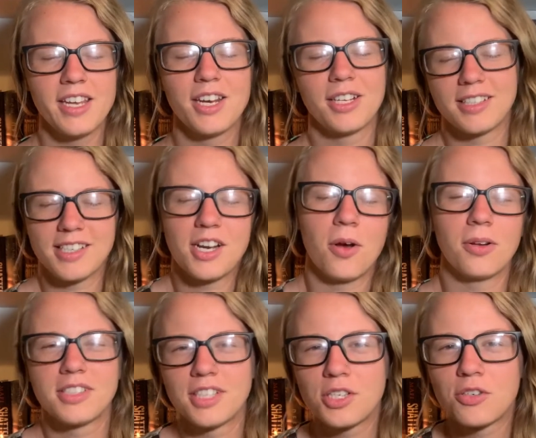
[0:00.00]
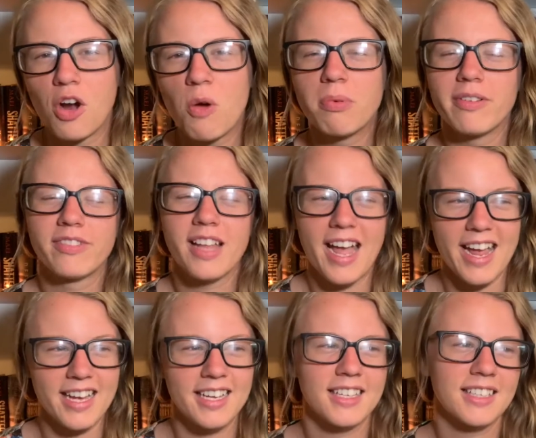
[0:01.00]
it's the trope of
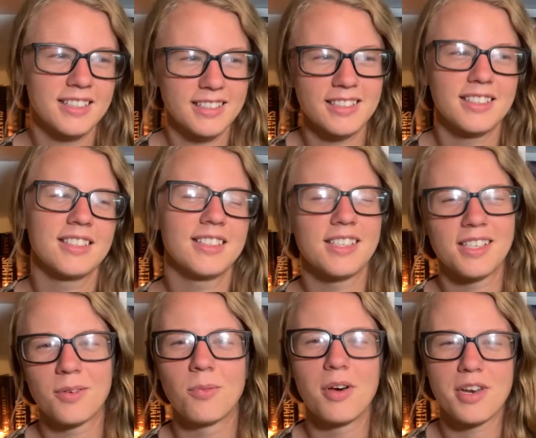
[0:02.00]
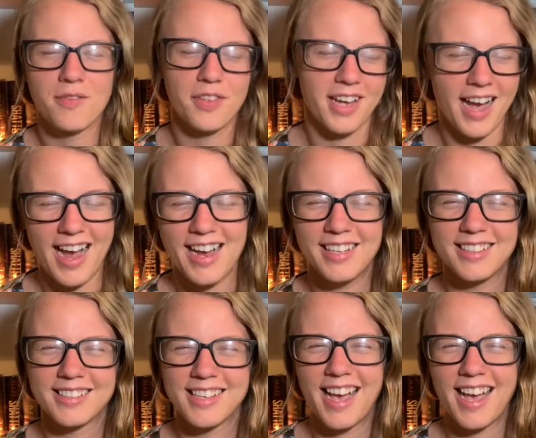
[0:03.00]
like one of the kinds.